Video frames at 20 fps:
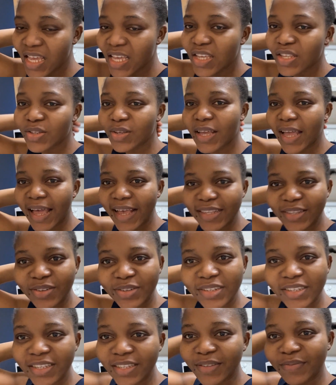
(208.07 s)
So guys,
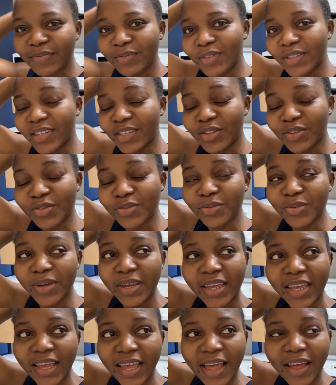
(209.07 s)
on this food issue,
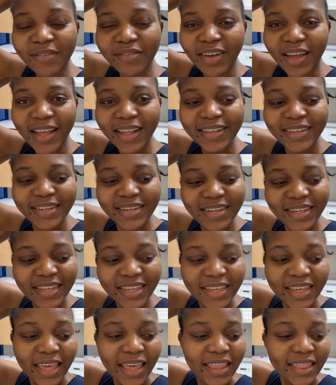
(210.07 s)
I've had
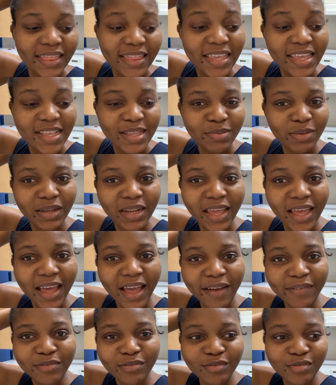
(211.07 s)
days when I
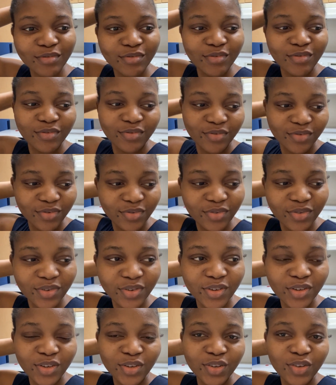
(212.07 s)
have to
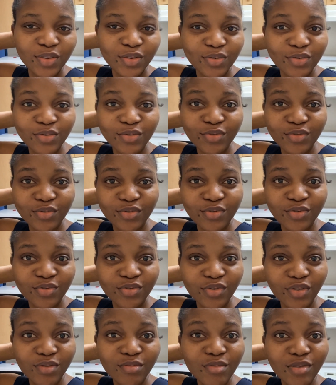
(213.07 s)

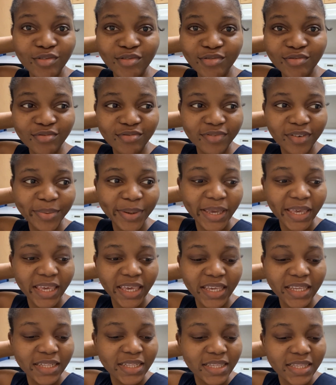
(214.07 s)
do ogboju for my
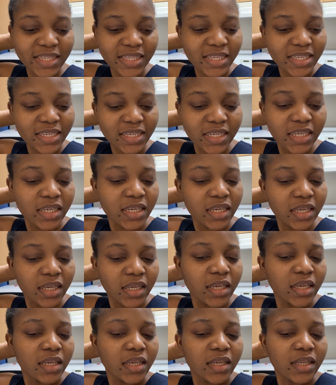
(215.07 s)
kids.
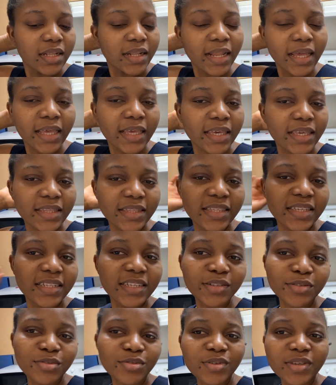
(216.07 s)
Like, they
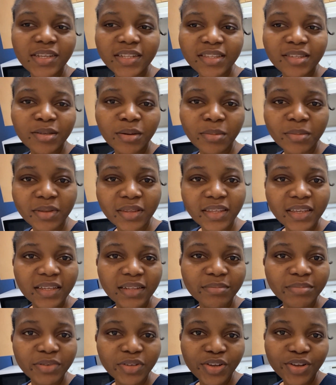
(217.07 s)
need to eat
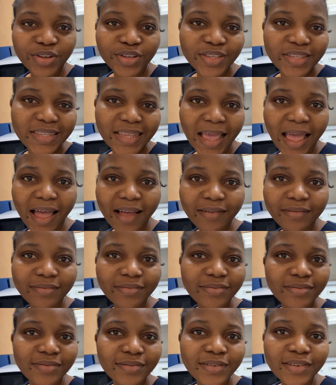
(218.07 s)
something because they have
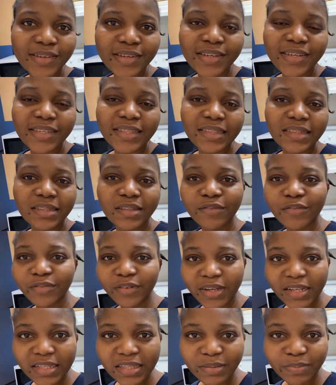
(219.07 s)

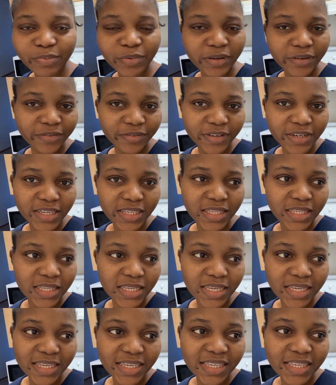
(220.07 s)
different
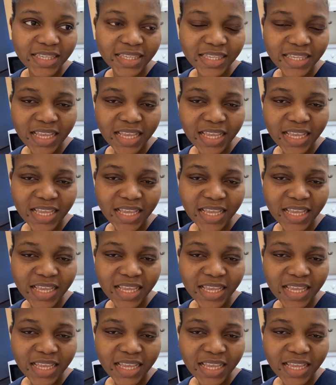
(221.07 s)
preferences.